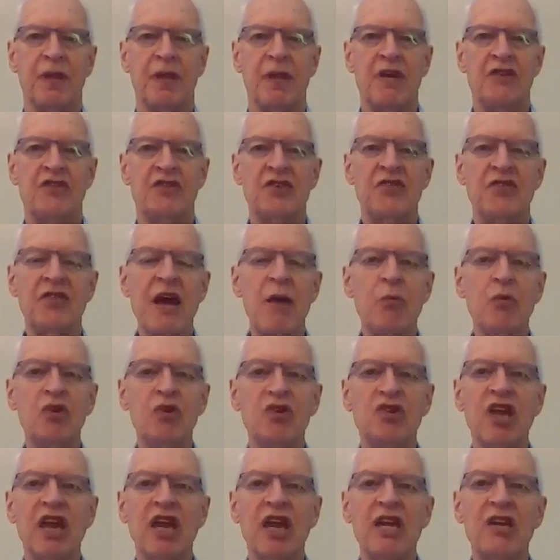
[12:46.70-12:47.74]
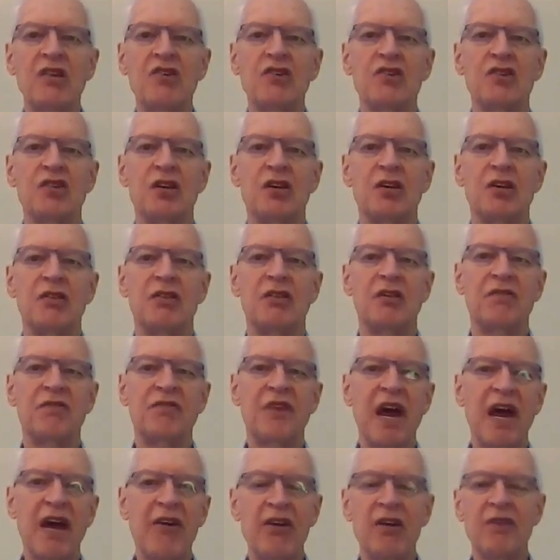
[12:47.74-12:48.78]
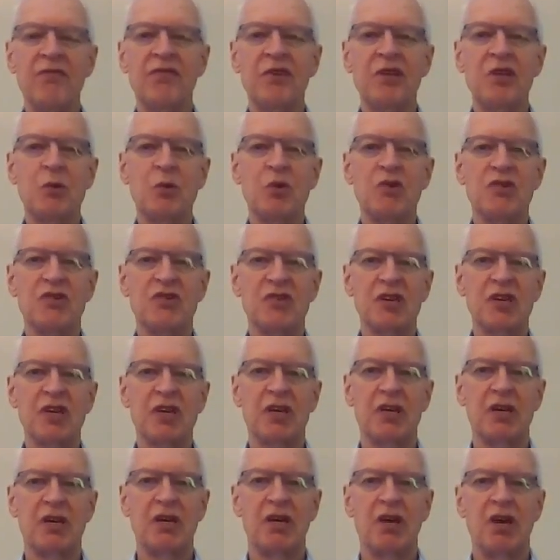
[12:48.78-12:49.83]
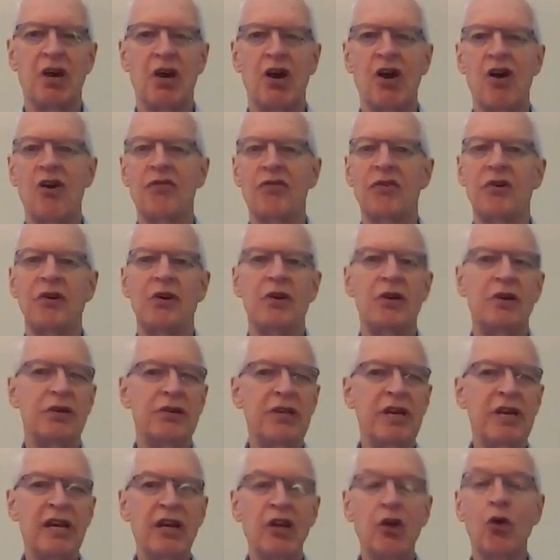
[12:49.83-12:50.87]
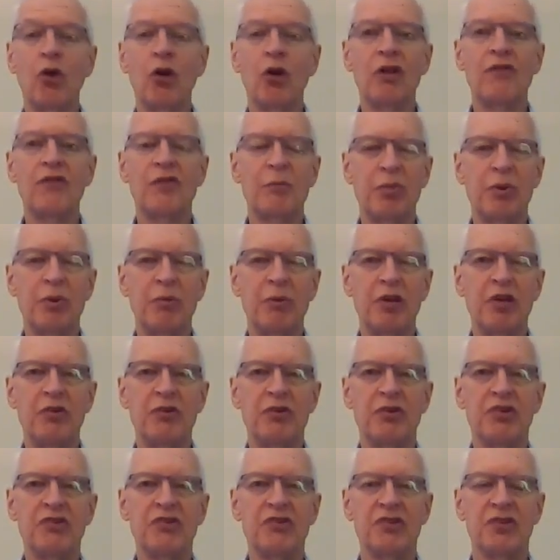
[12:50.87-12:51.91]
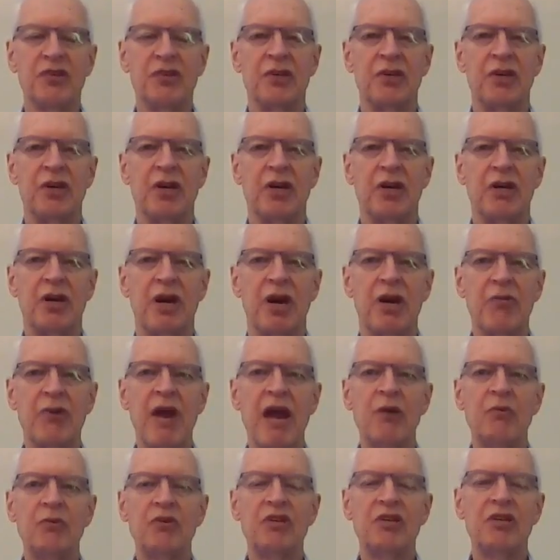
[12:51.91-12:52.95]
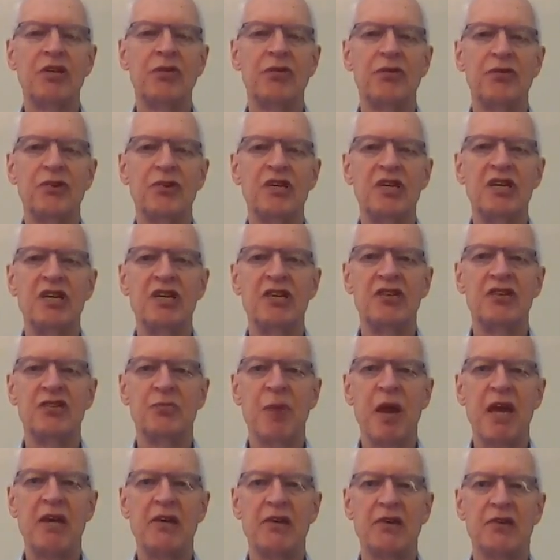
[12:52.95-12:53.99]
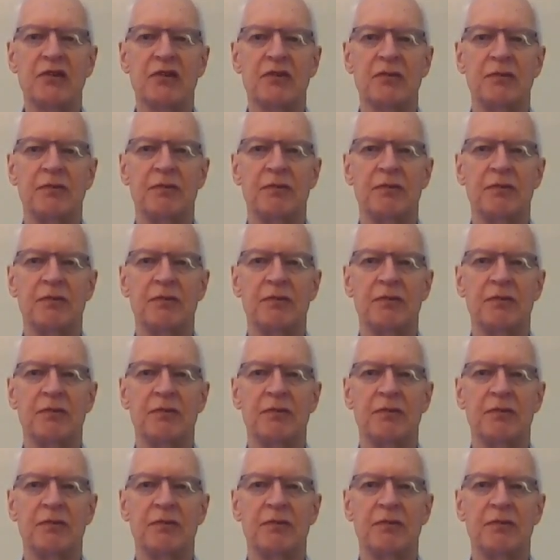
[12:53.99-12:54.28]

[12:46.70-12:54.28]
So that will change the firing frequency of nearly all of the promoters around it in 3D space.